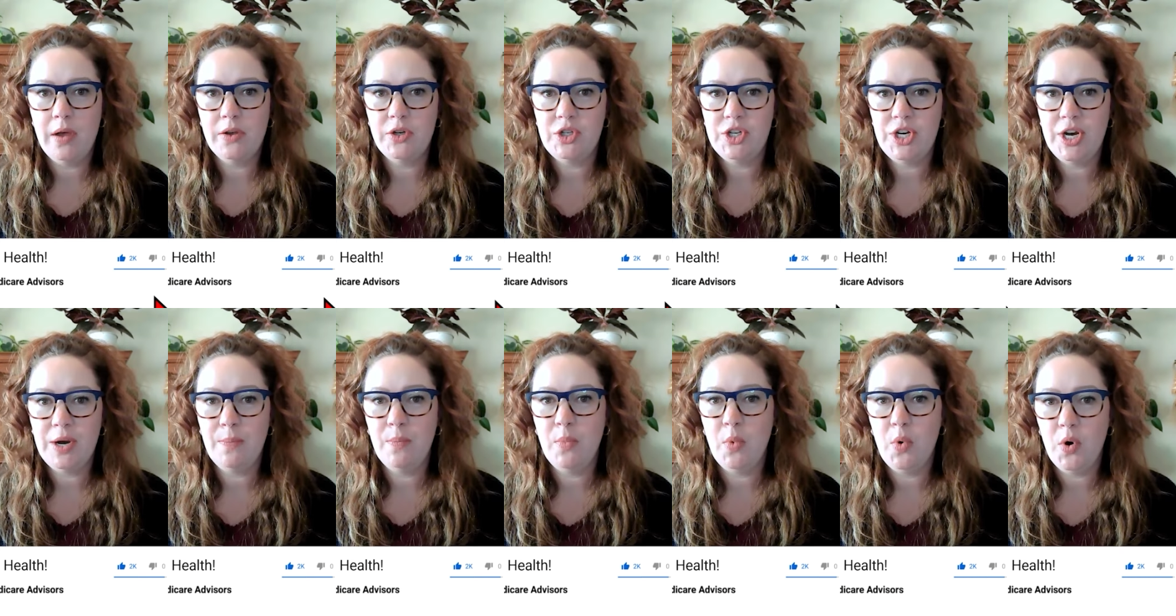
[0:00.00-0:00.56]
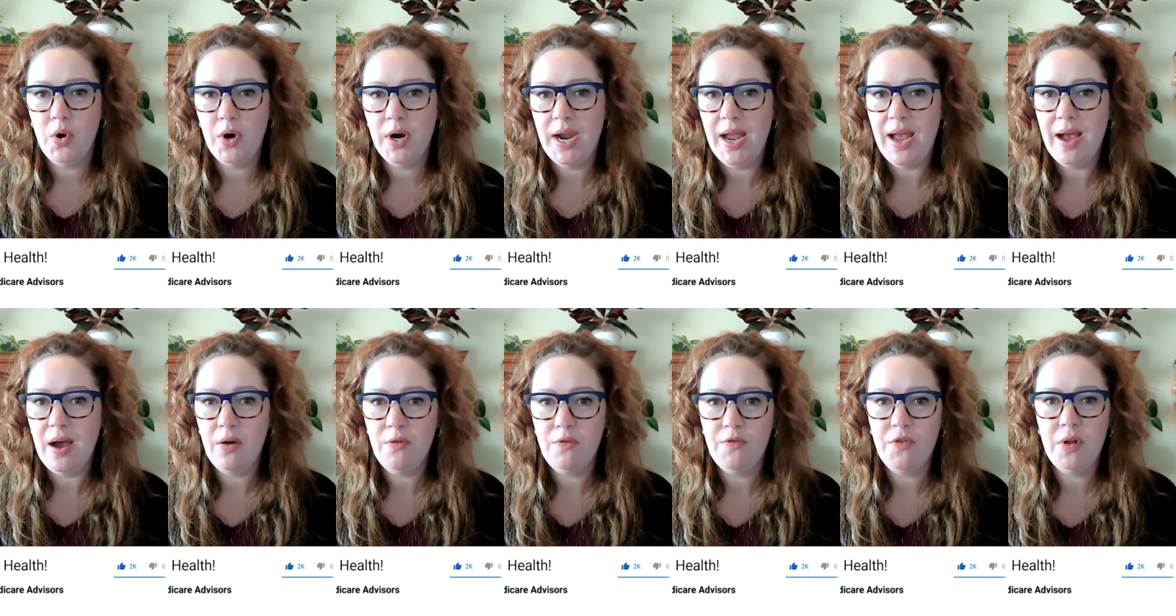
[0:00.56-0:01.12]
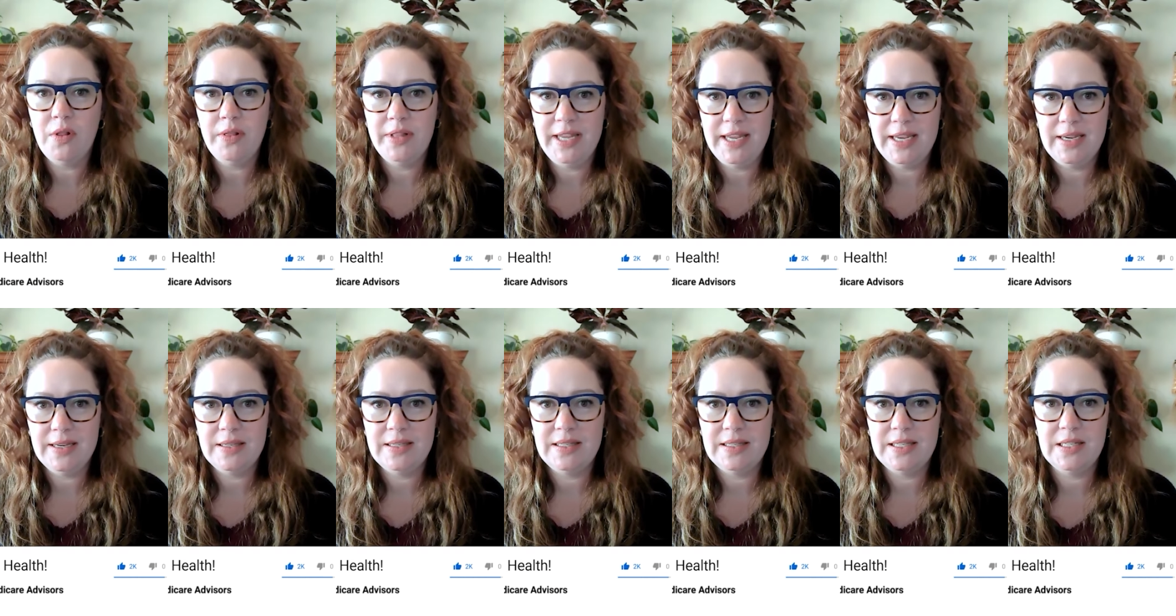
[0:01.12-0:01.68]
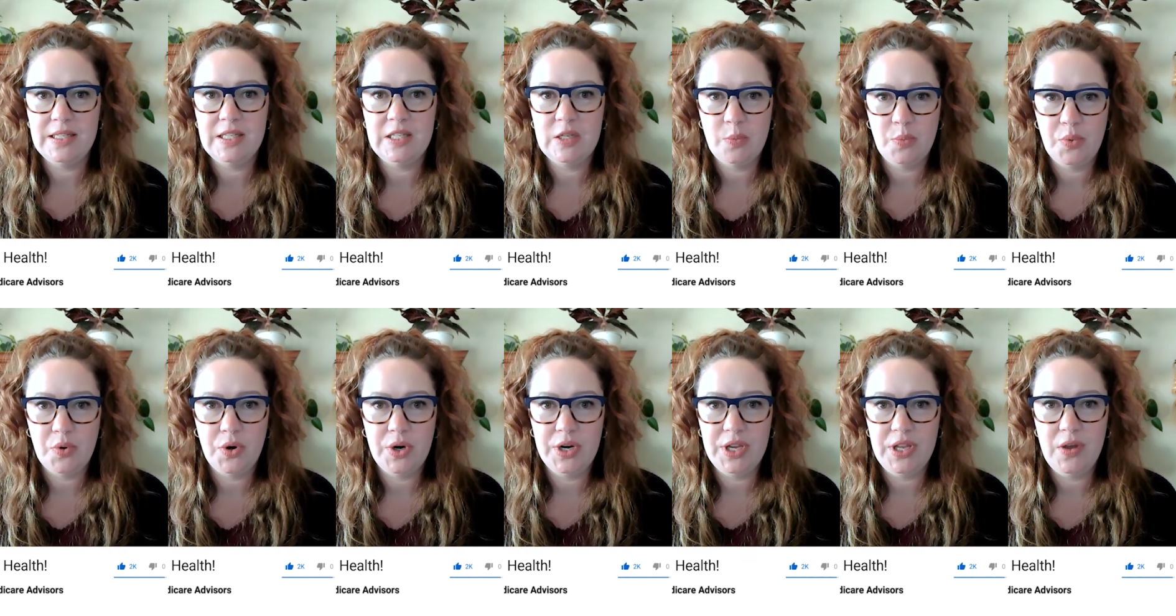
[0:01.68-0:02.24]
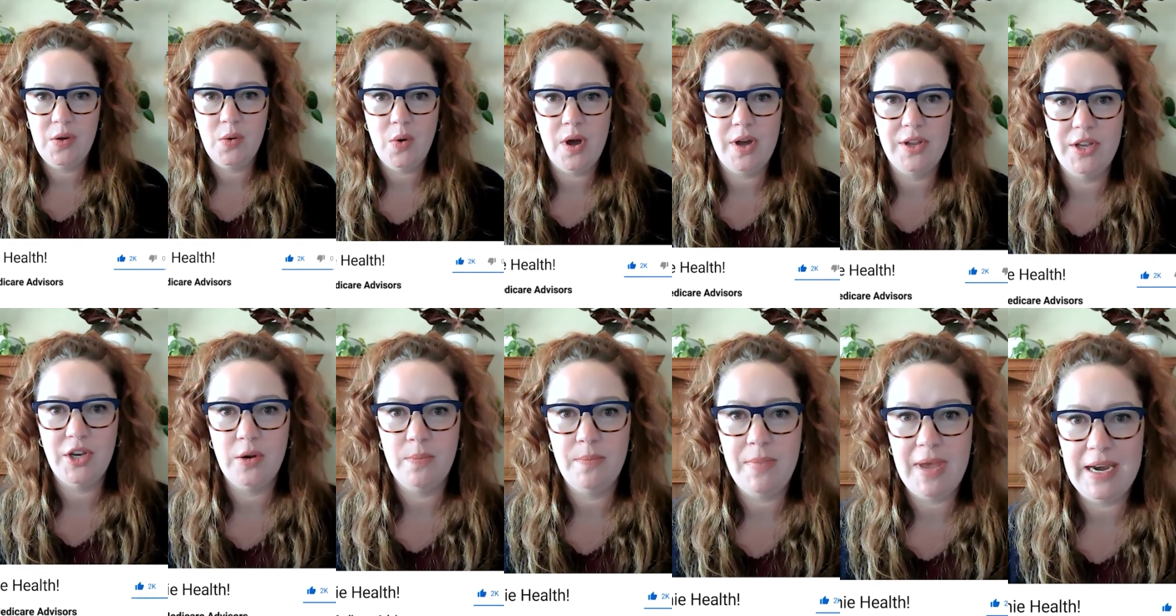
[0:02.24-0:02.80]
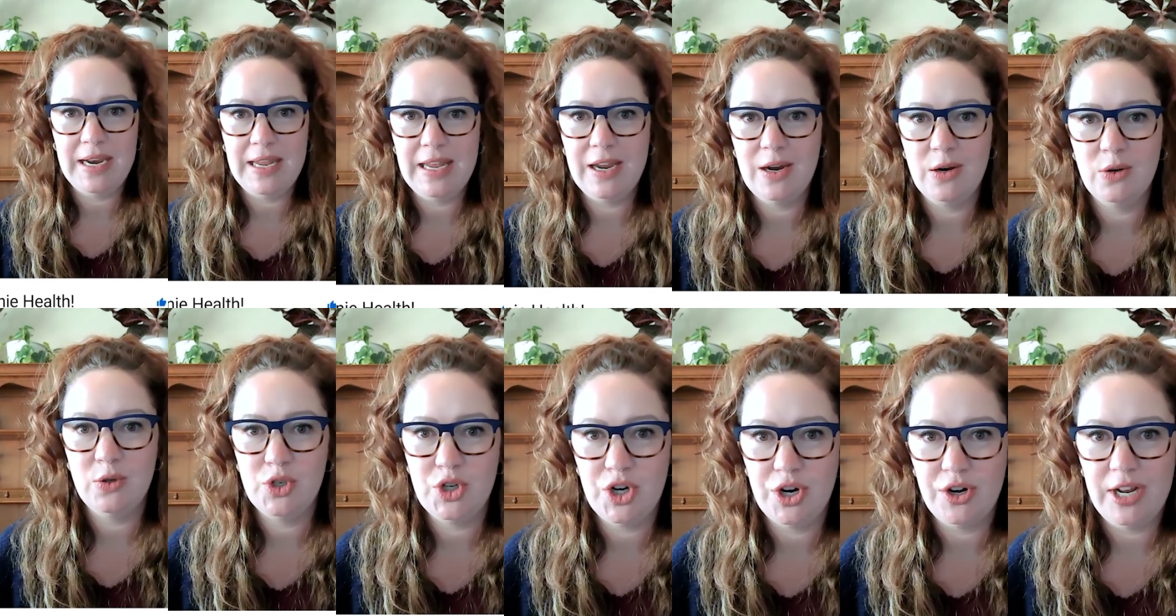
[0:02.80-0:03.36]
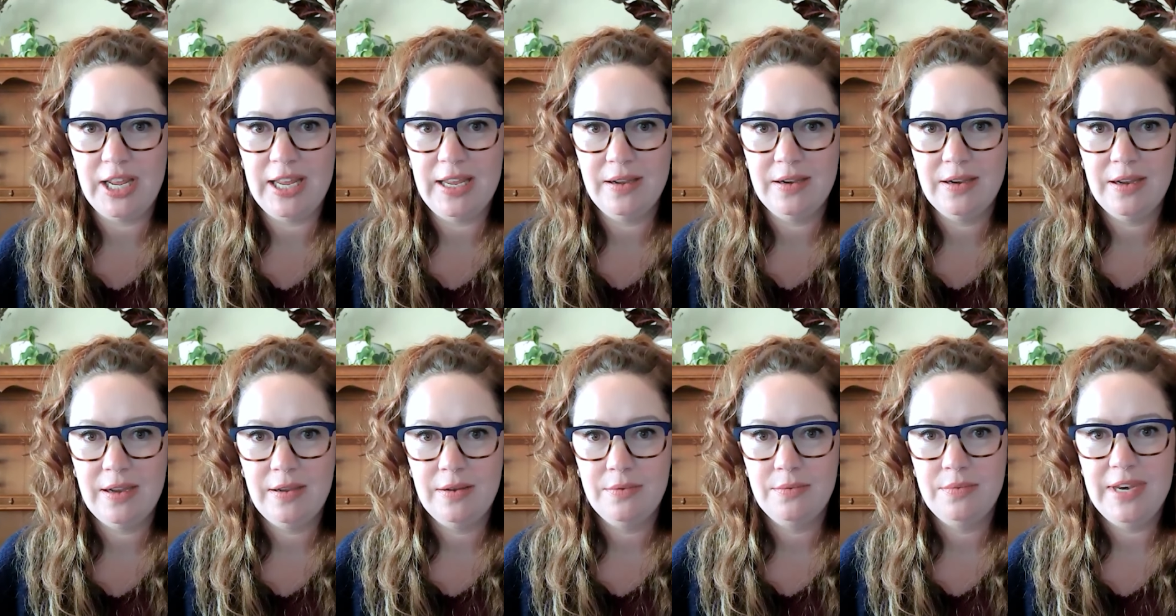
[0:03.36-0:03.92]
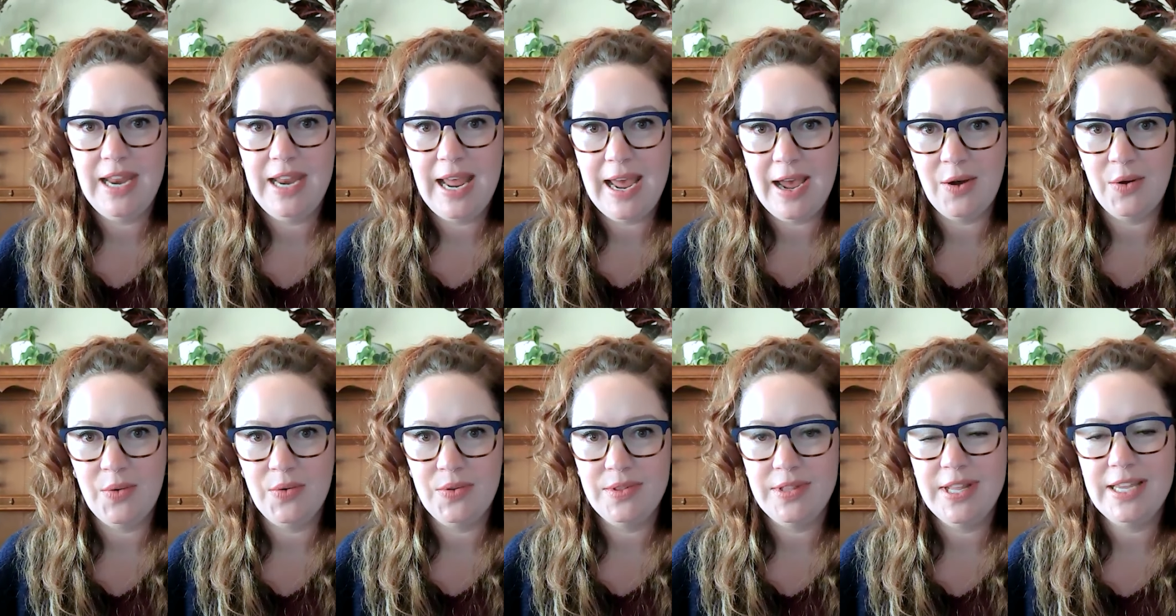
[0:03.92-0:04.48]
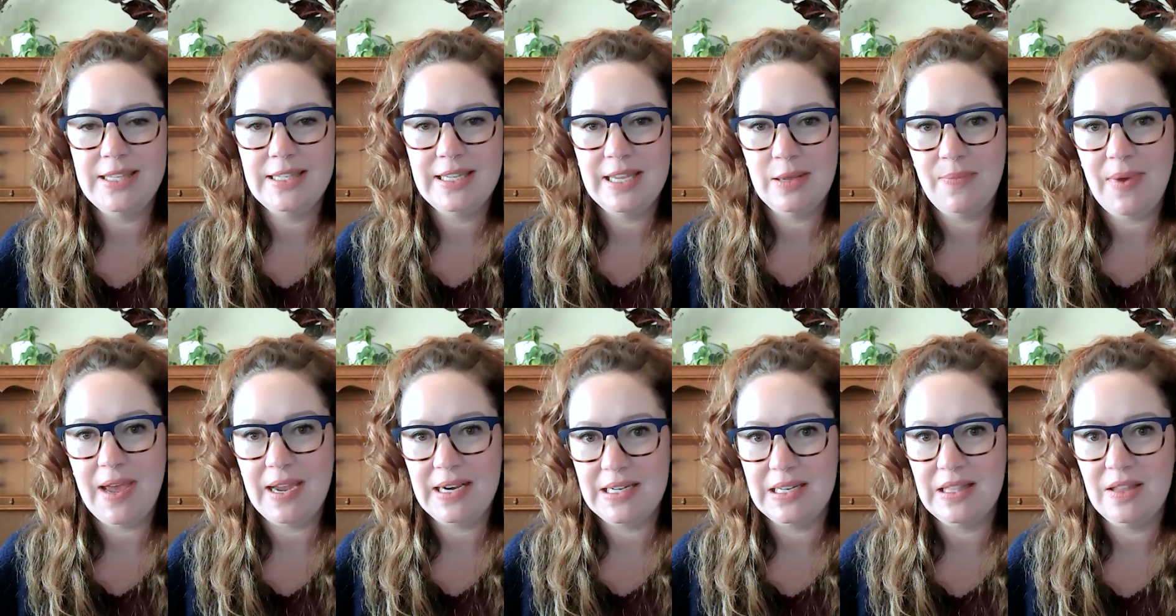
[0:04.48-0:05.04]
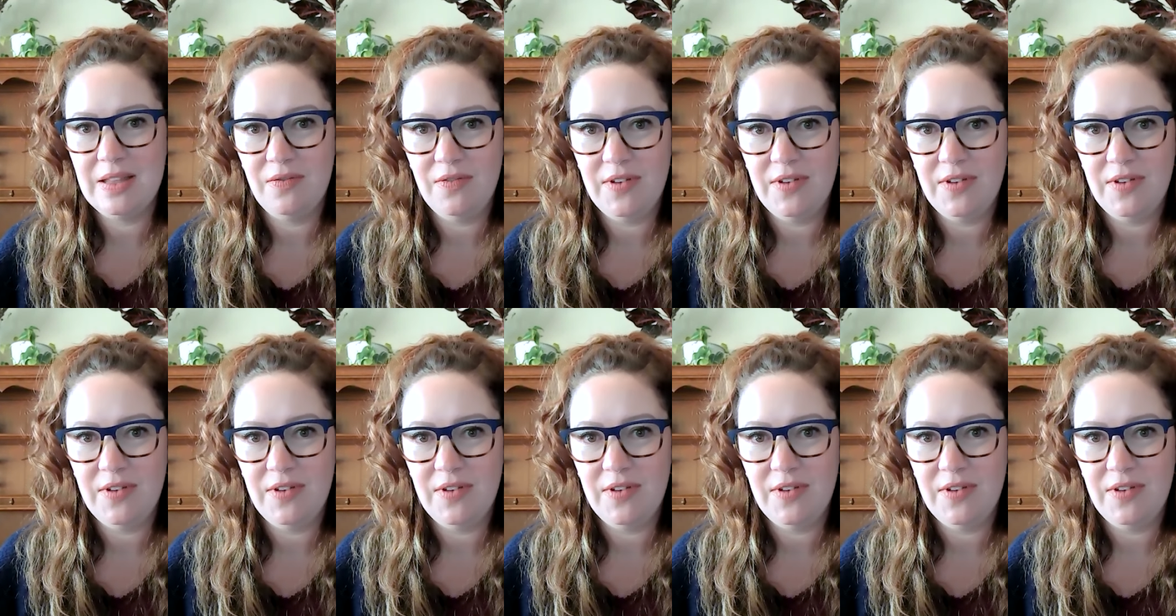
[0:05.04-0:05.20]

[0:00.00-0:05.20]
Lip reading: I'll share more helpful links to support you on your Medicare journey. Now, let's get back to the